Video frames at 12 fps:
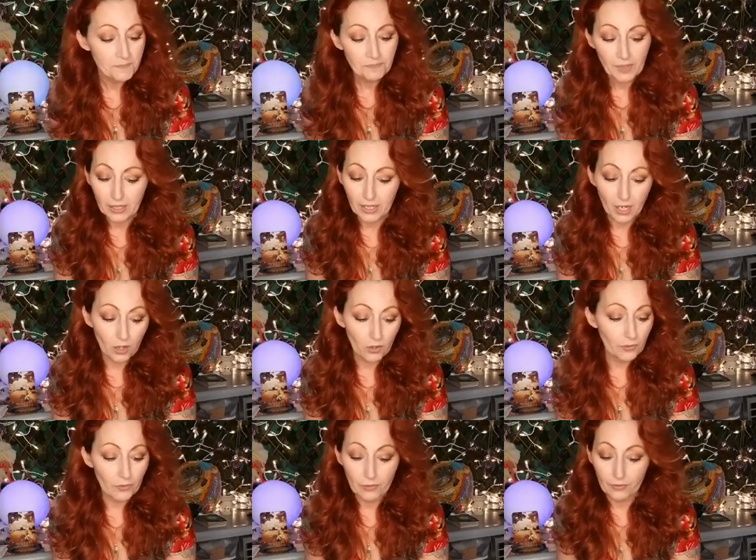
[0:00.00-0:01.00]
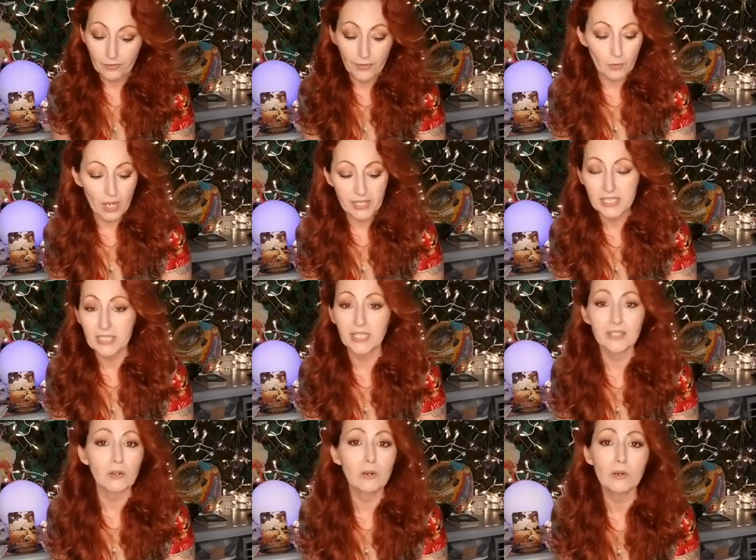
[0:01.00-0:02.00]
you know, the ones that,
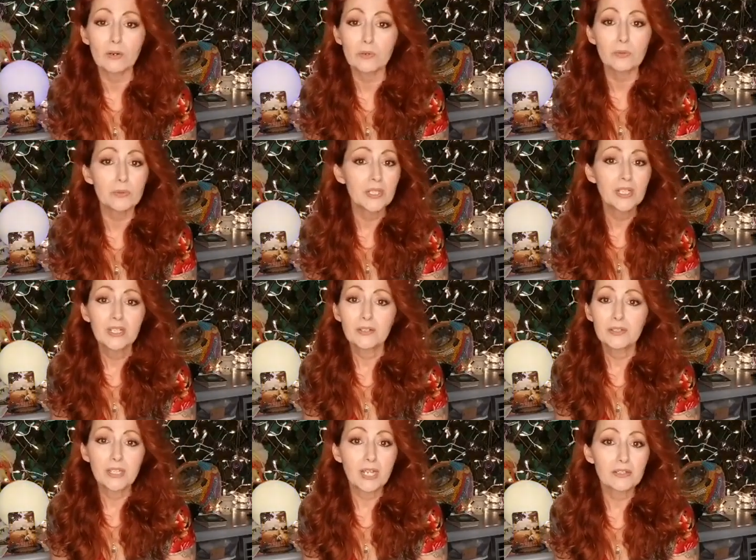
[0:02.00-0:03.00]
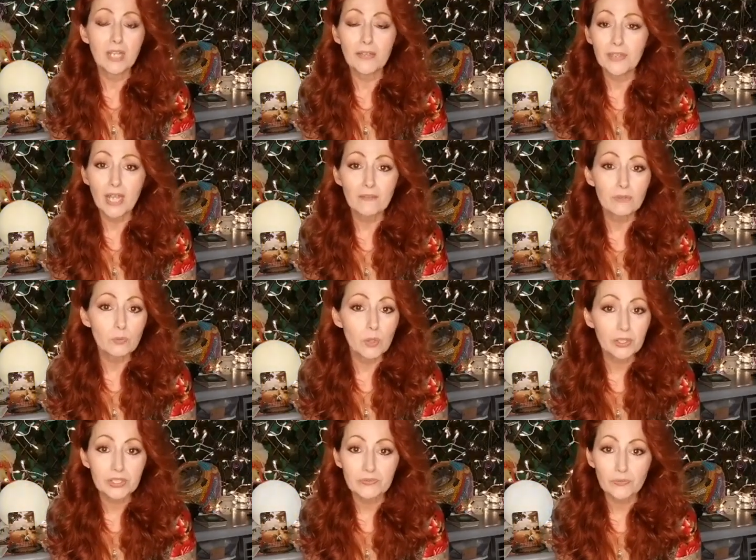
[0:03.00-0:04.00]
nothing ever
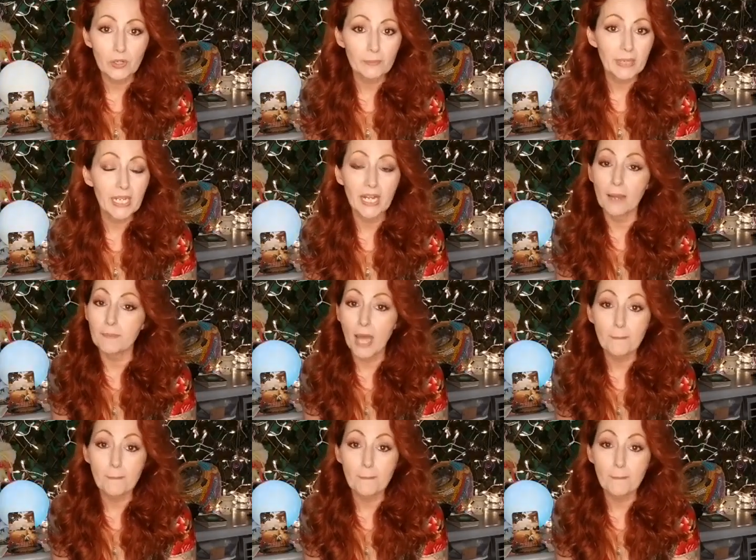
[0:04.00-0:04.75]
works for me. And I'm not